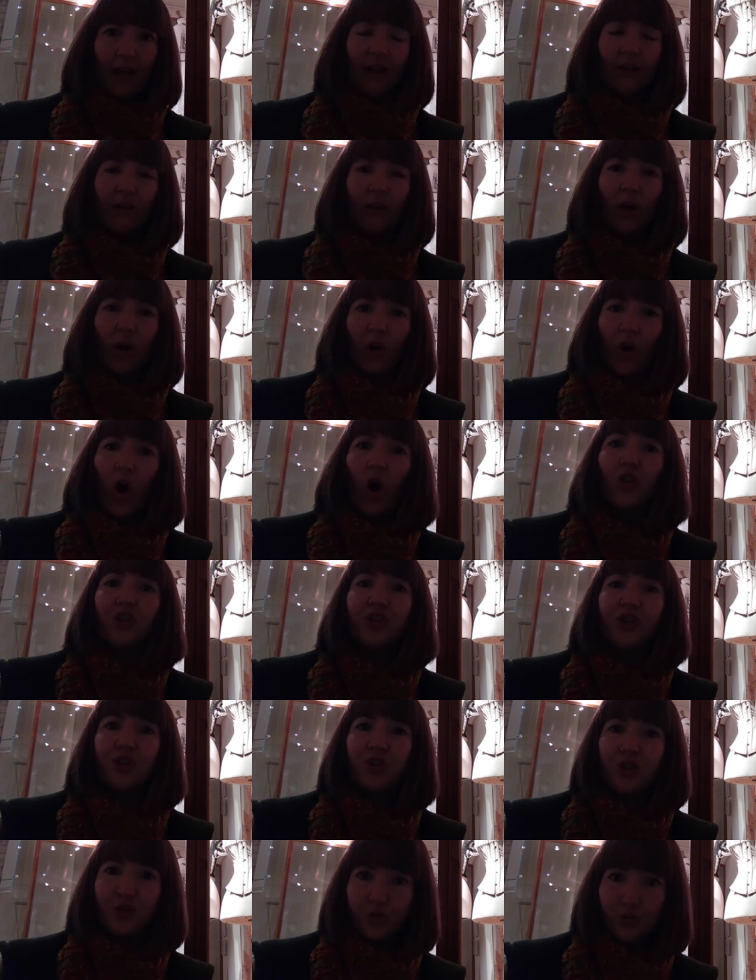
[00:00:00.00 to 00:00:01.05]
a, a
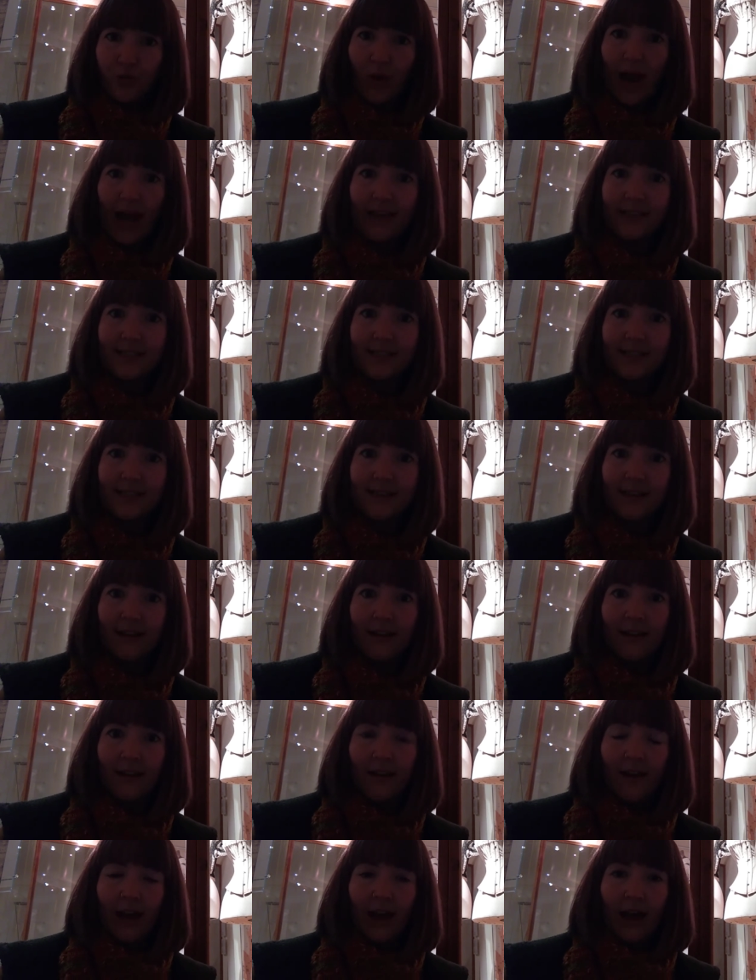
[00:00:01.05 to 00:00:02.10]
cotton dress
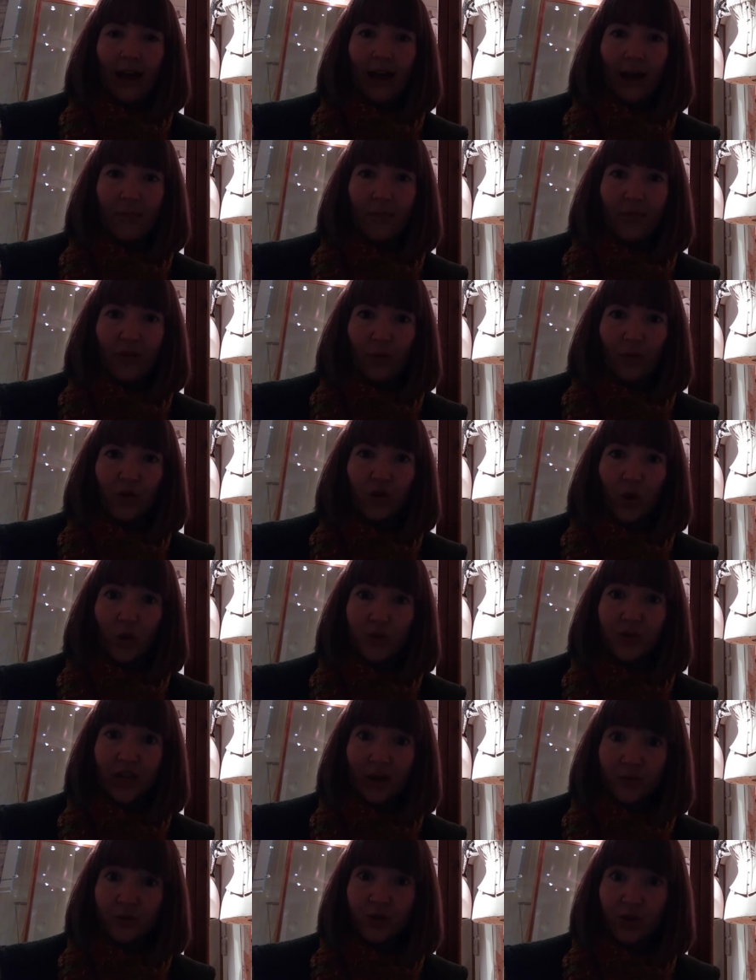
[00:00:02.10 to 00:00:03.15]
um, that would go
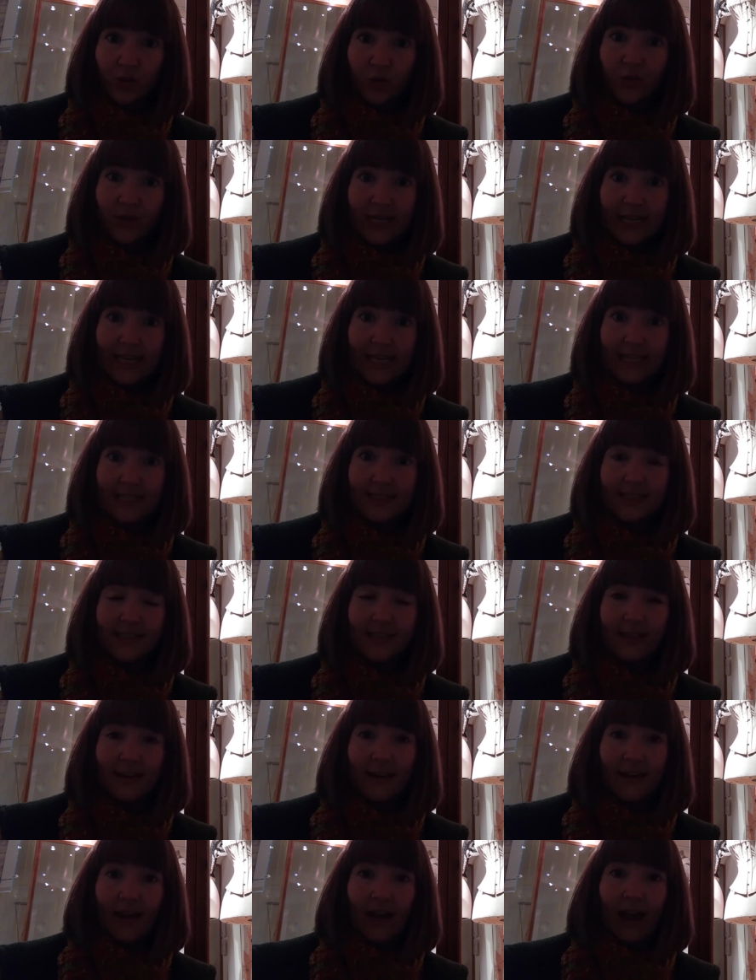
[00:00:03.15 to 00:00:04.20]
down to your knees.
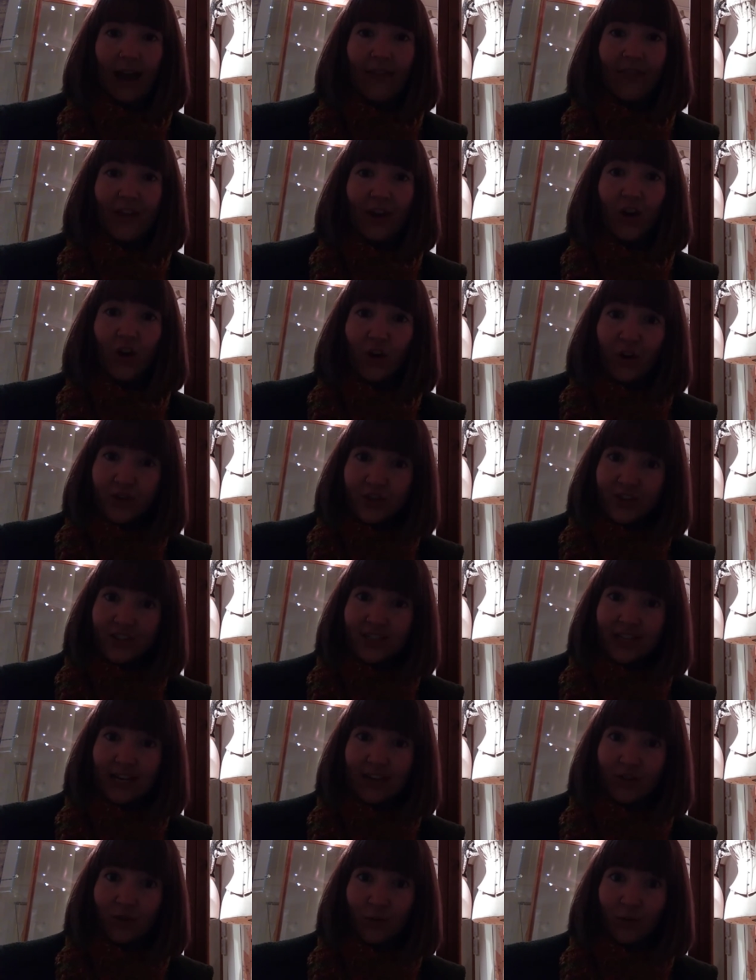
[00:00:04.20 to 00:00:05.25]
And then
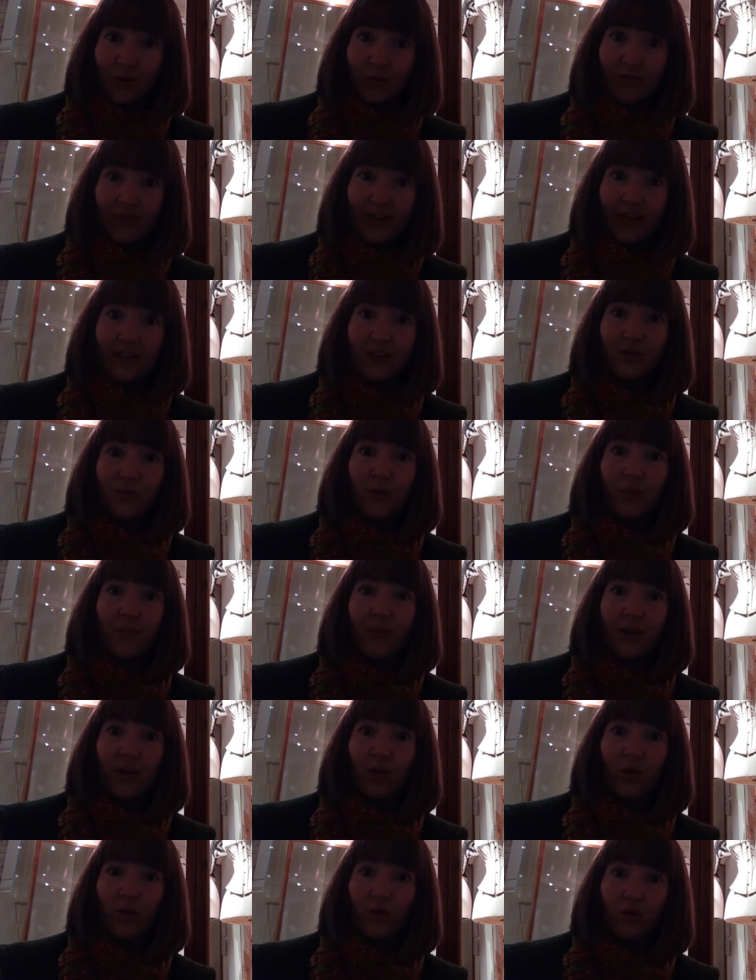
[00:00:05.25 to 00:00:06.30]
underneath all of this would be
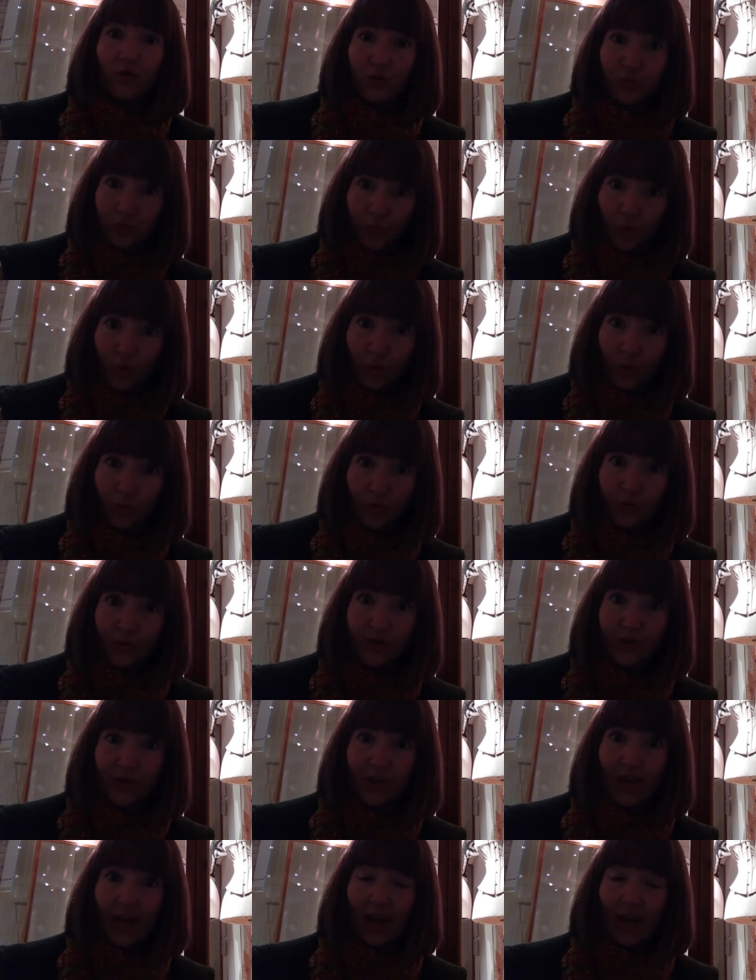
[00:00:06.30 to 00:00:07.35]
your
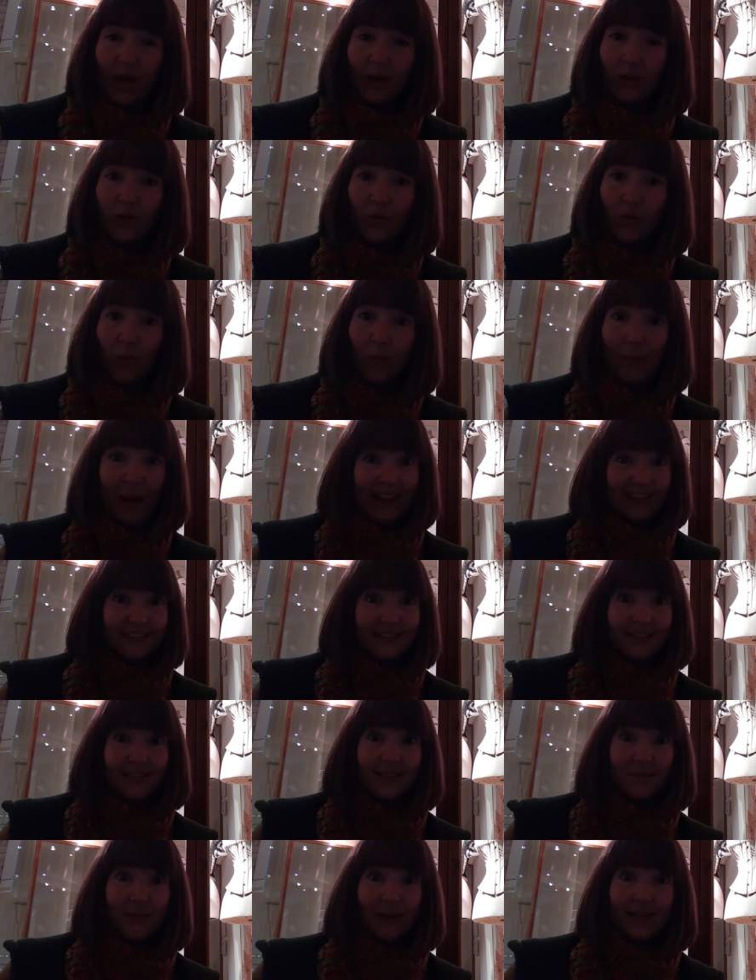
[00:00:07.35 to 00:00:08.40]
drawers, uh, your
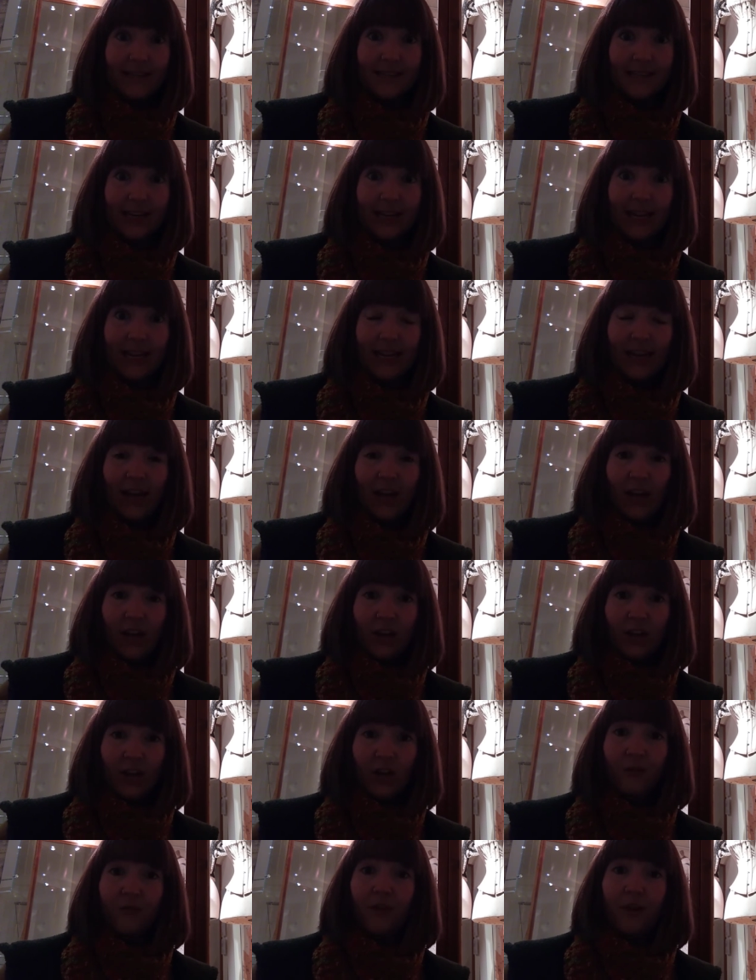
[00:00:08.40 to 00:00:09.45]
pants basically.
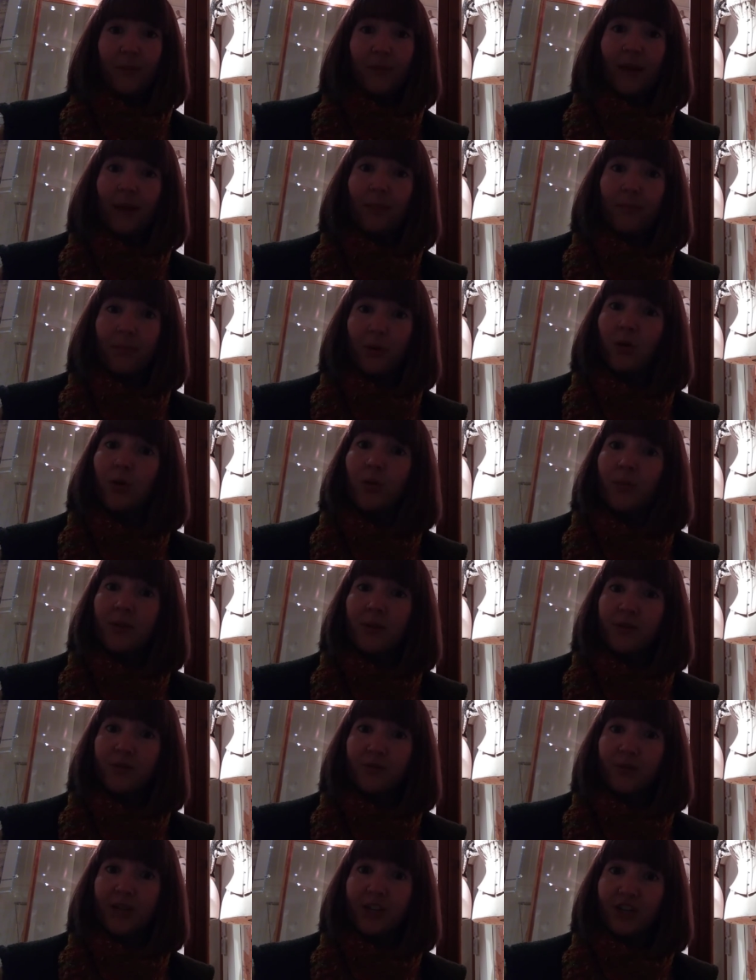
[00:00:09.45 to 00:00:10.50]
Lovely big
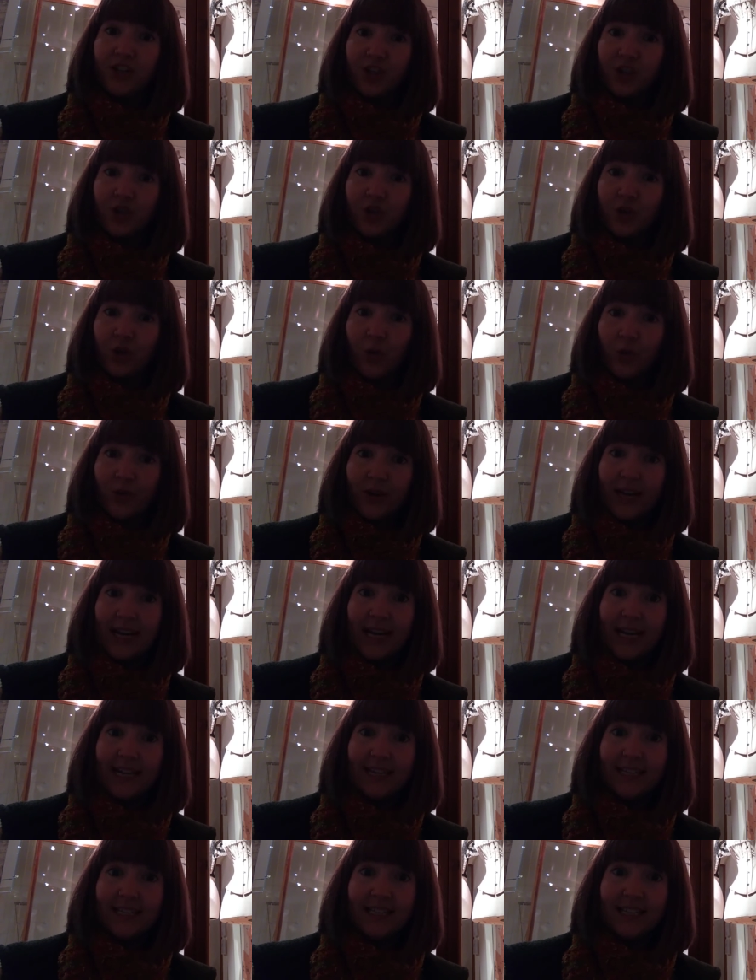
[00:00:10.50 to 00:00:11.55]
bloomers reaching to your
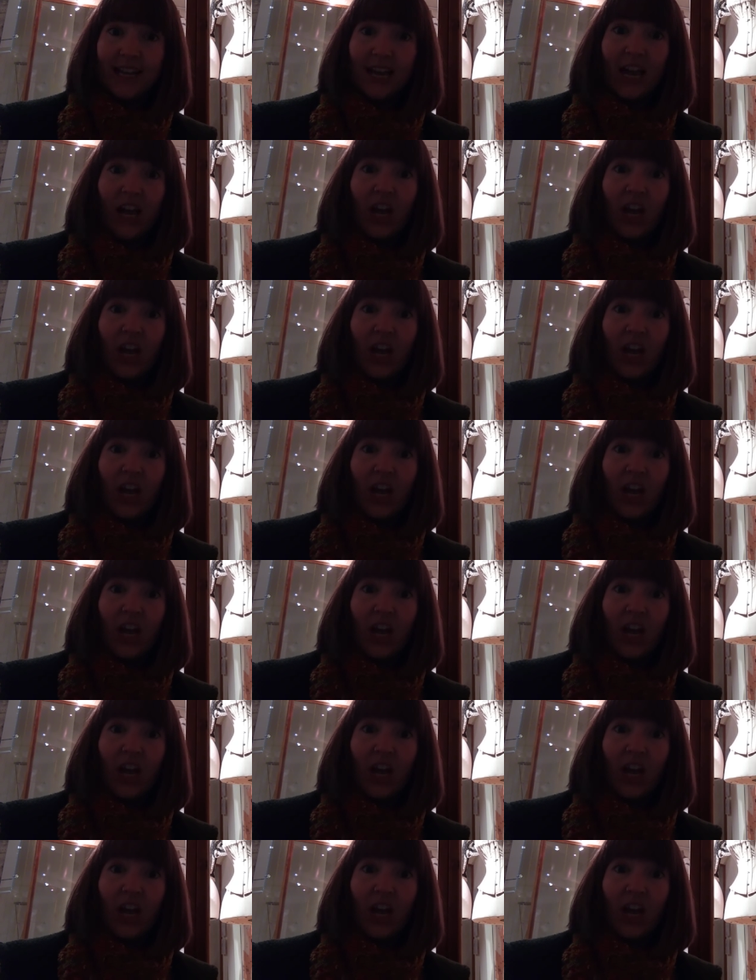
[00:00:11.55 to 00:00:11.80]
knees,